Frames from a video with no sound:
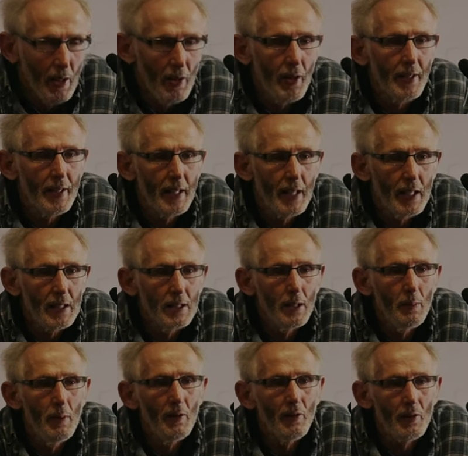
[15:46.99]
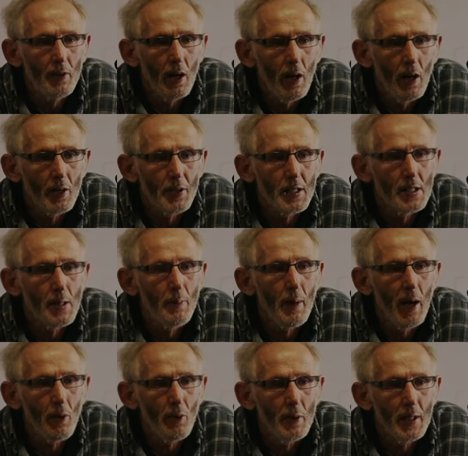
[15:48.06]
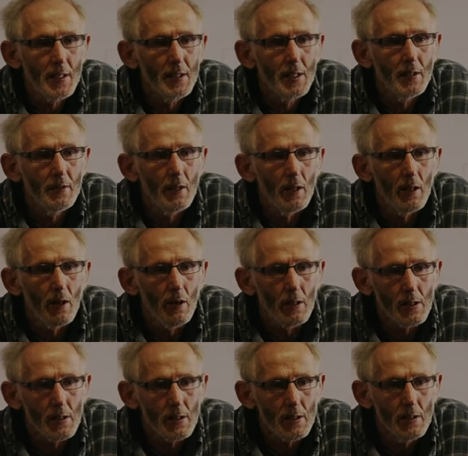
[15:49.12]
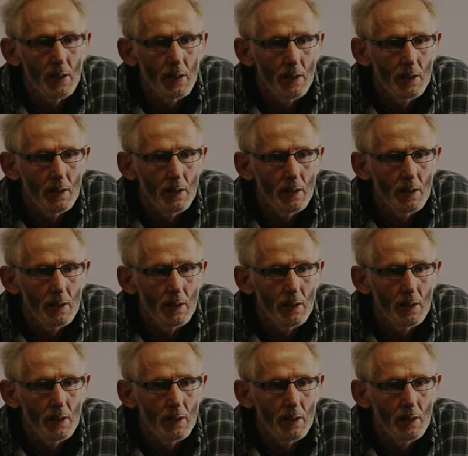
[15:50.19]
The kingdom of God is about reaching the lost.